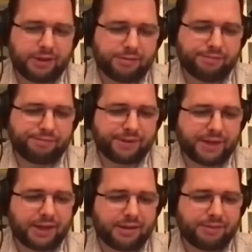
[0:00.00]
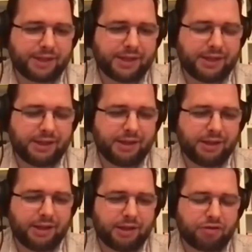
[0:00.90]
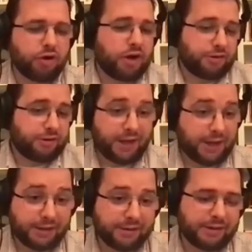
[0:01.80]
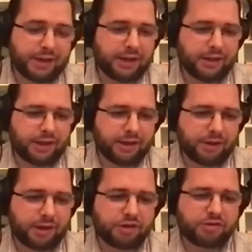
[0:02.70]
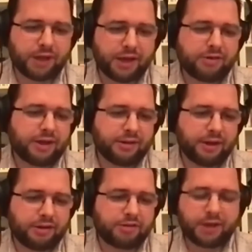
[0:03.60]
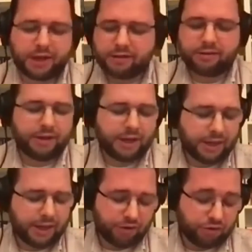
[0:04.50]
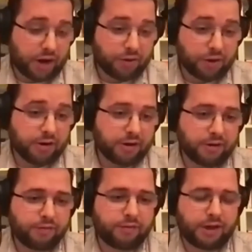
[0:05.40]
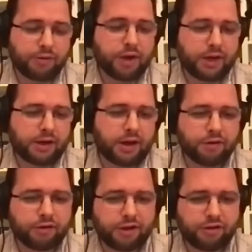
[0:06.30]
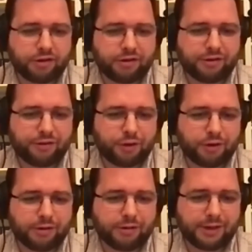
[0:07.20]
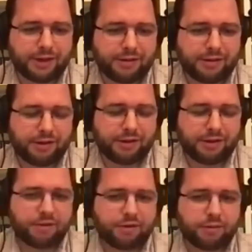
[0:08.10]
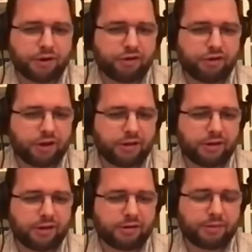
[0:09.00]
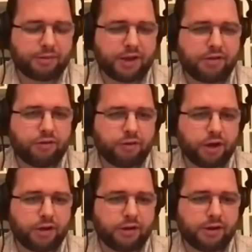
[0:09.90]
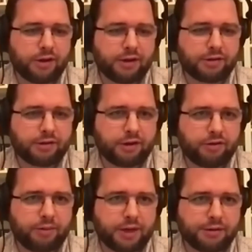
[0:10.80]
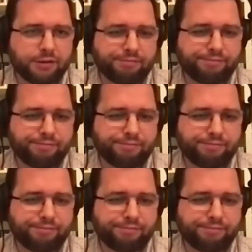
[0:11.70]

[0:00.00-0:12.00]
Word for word: you know uh, the trust and a, a, displayed sent a displayed track record of irenic conversations for uh, these to happen. So appreciate the space you've created on Eschatology Matters.